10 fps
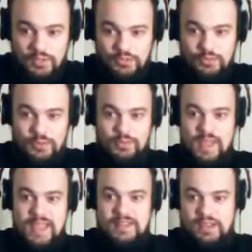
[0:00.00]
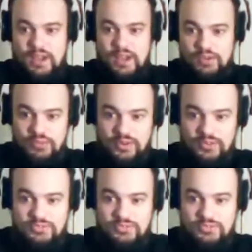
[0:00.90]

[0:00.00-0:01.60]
were raining over us